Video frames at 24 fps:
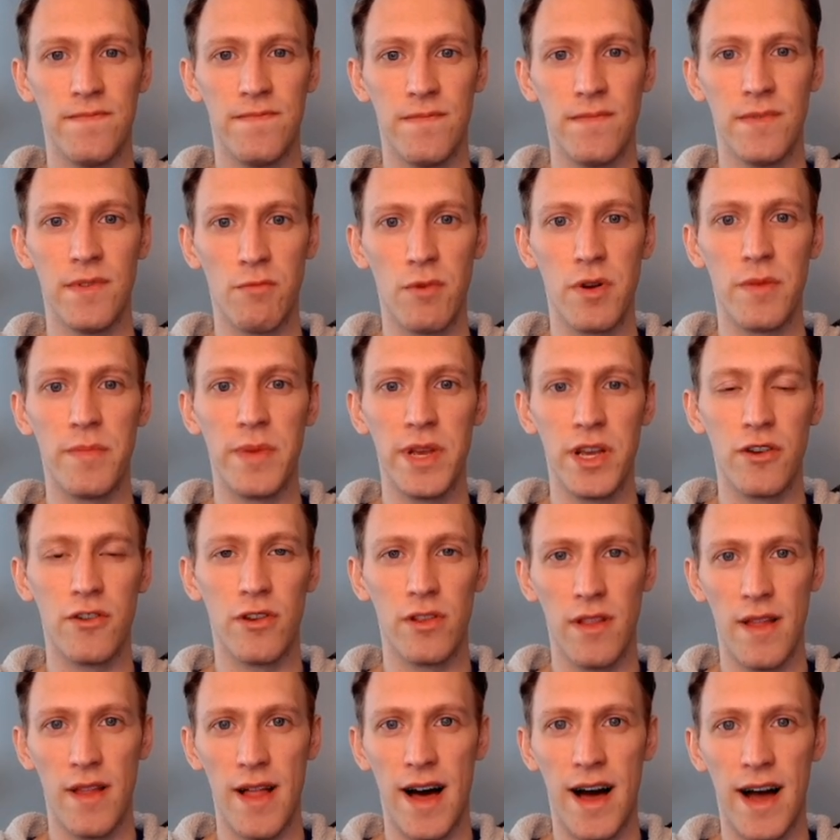would be a
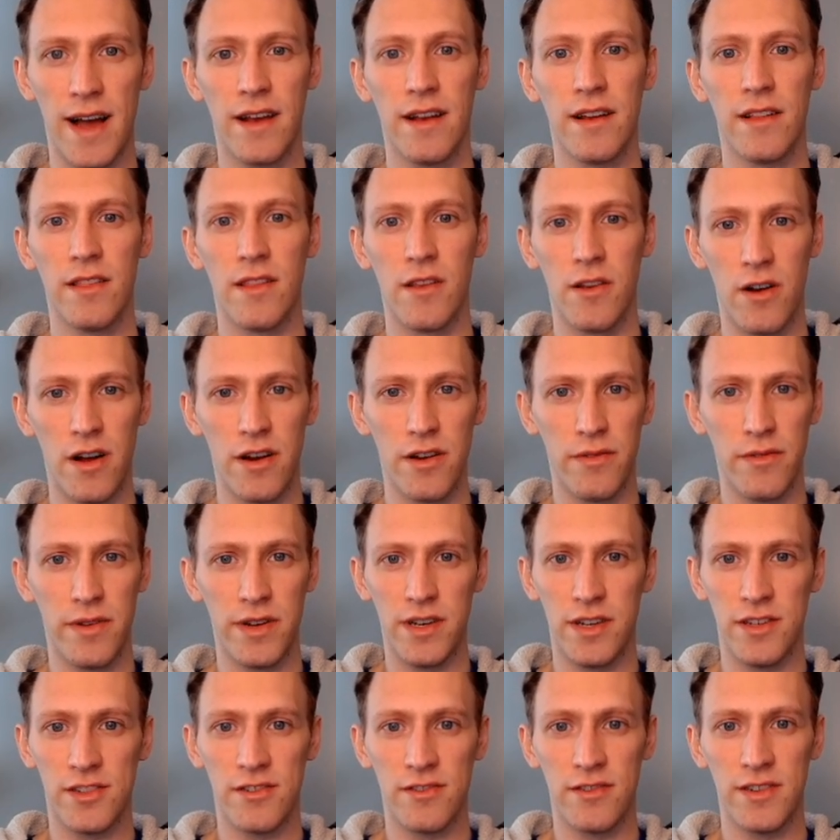good lock. The auto
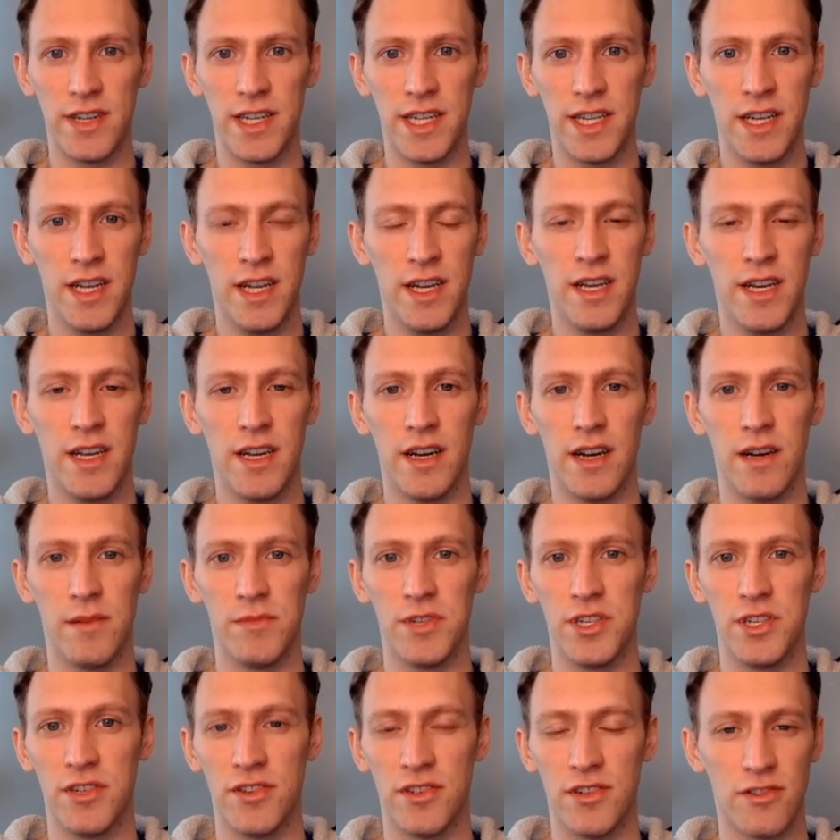industry,
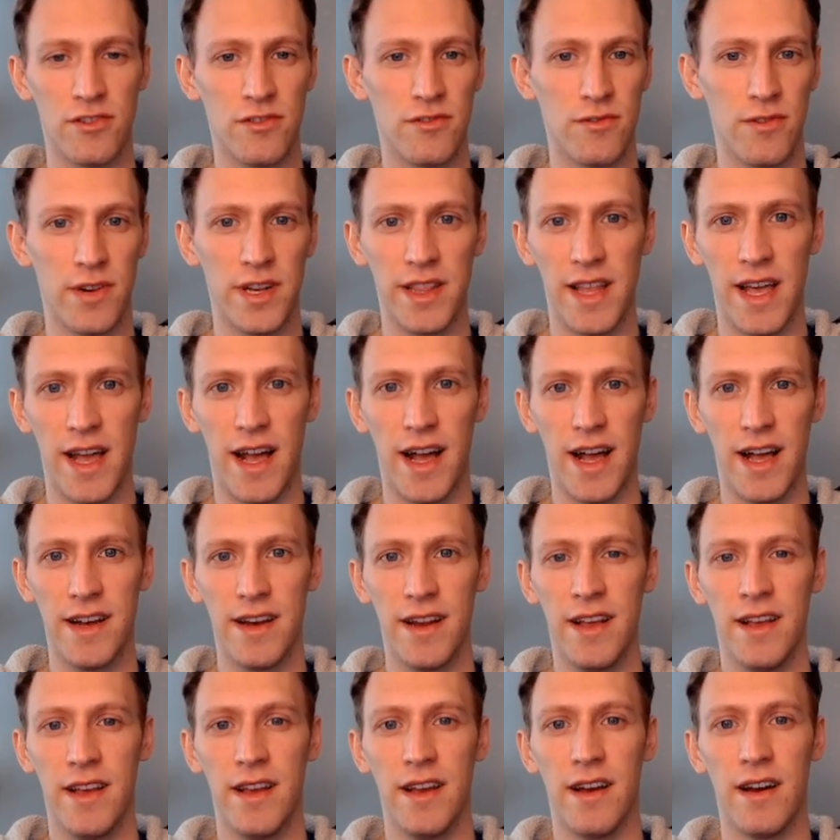she's destroyed that.